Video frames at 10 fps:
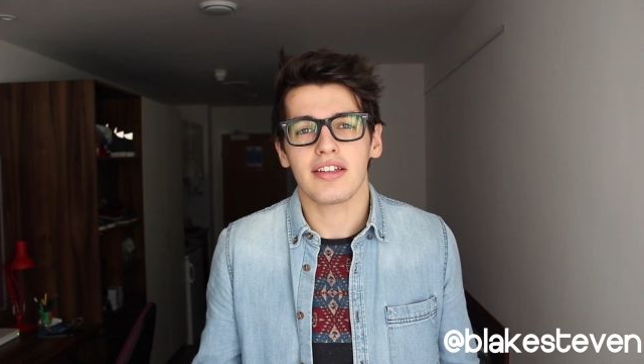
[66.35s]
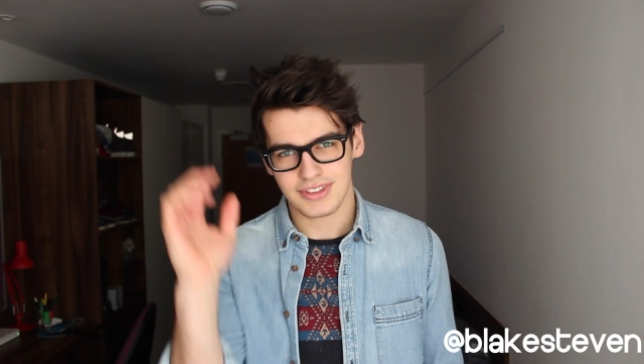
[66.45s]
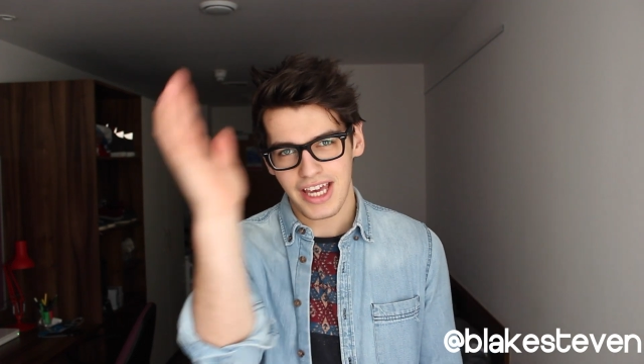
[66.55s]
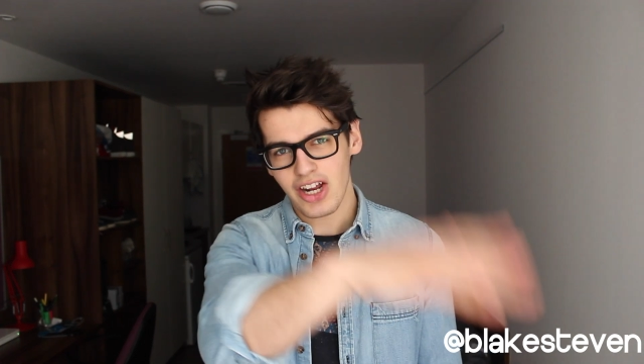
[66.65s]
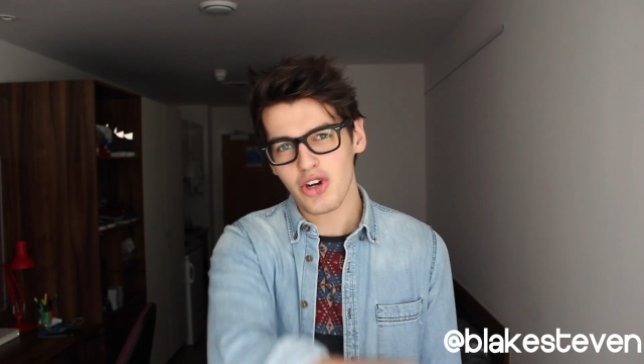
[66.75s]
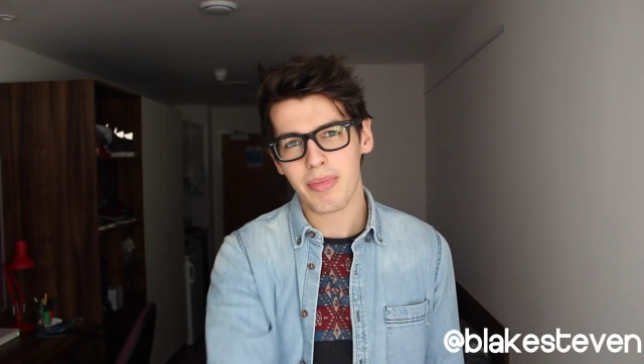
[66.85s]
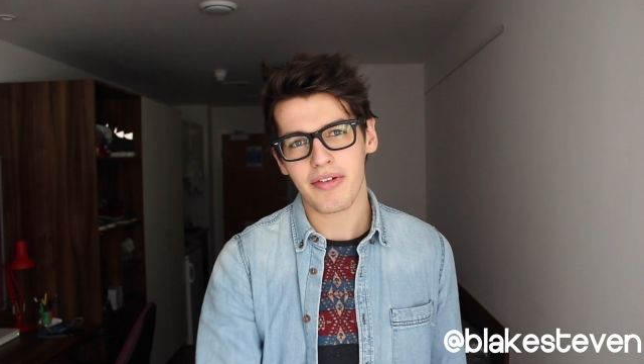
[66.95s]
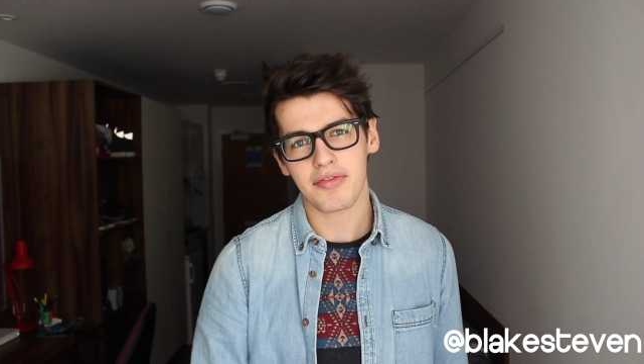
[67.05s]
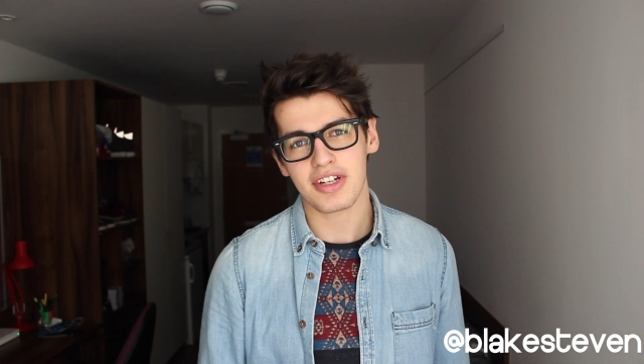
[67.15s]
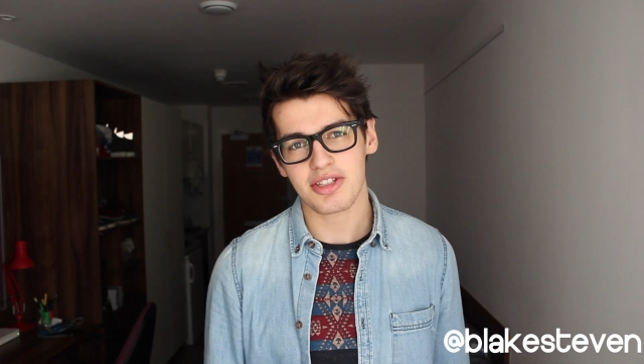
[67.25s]
Get out of my
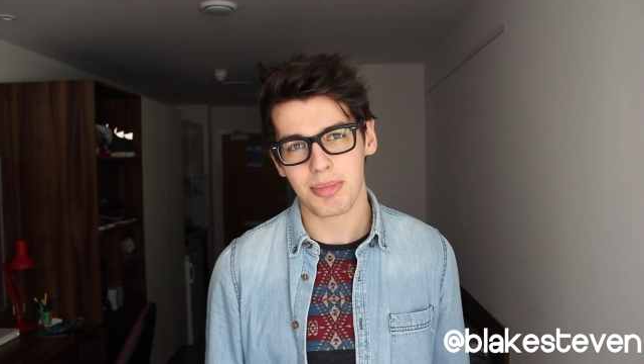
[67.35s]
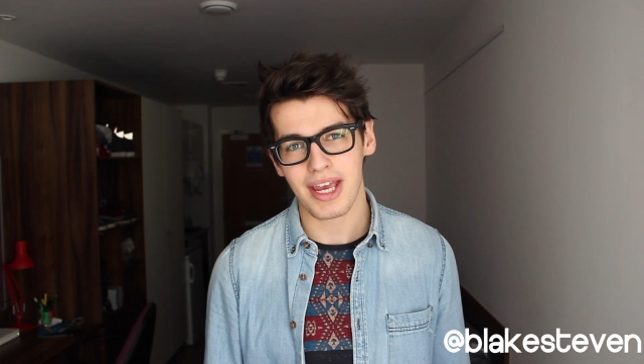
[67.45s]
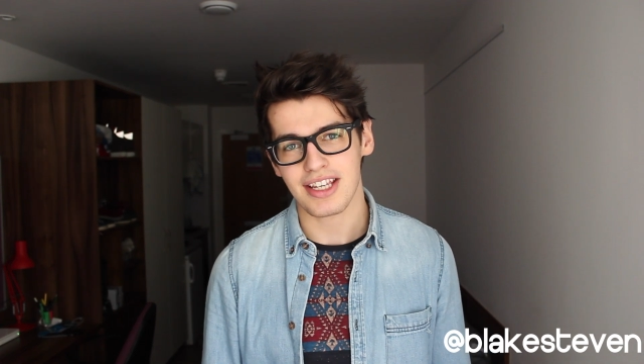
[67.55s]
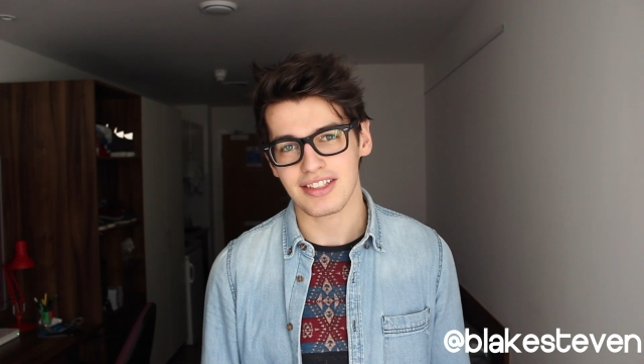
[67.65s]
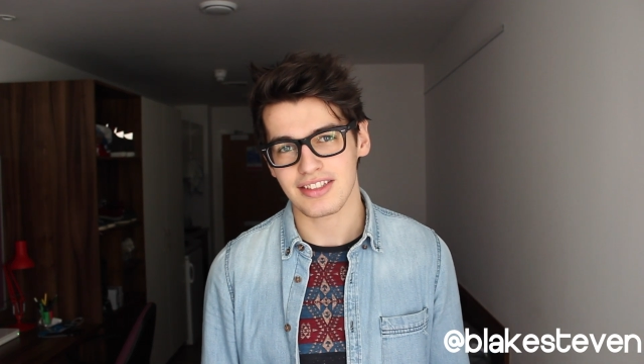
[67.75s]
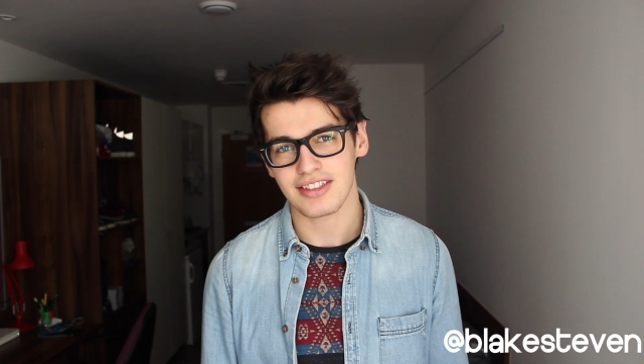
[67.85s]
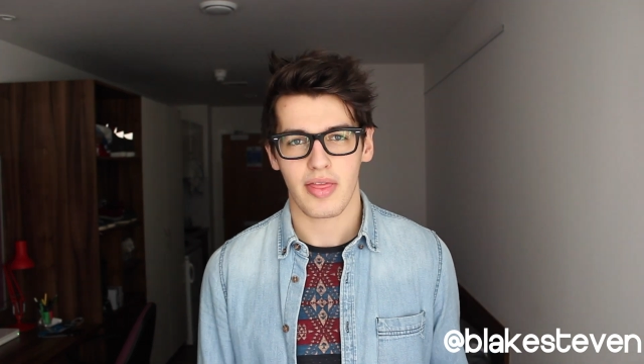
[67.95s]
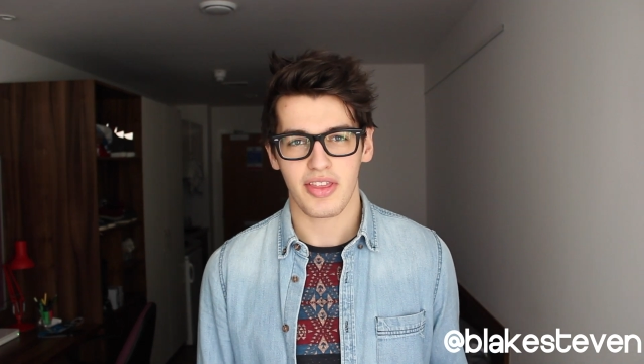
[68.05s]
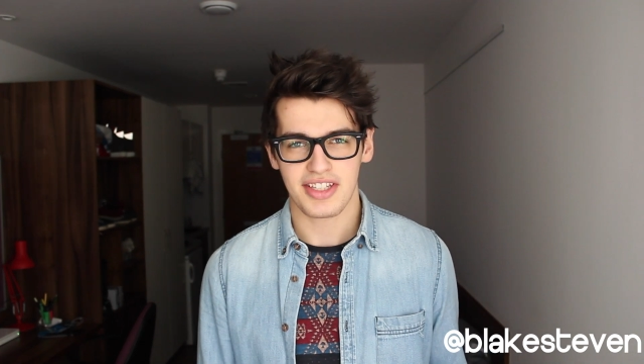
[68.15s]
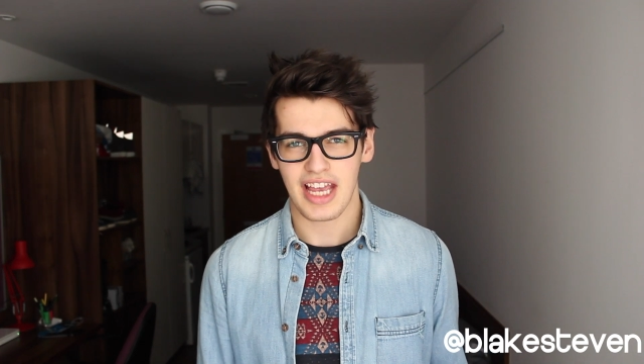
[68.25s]
free space.
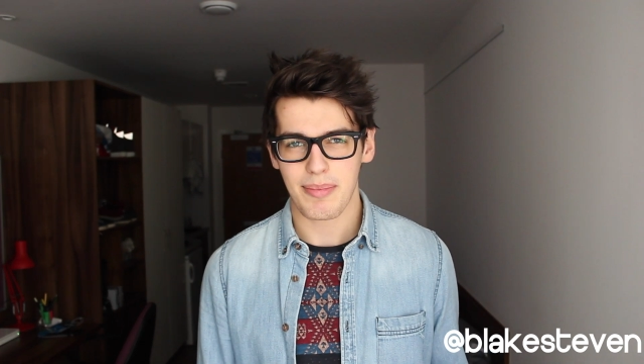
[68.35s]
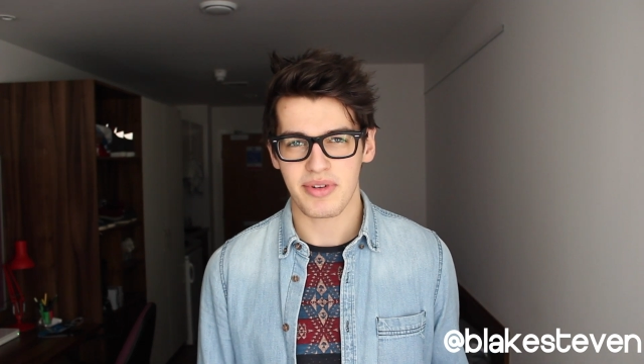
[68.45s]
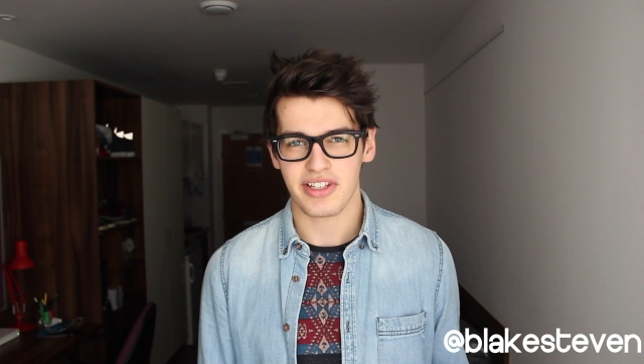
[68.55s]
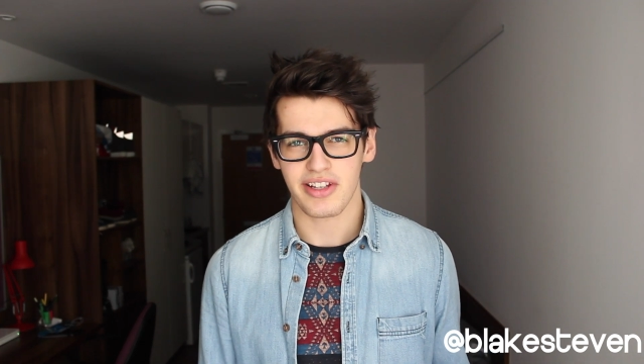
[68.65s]
This happens a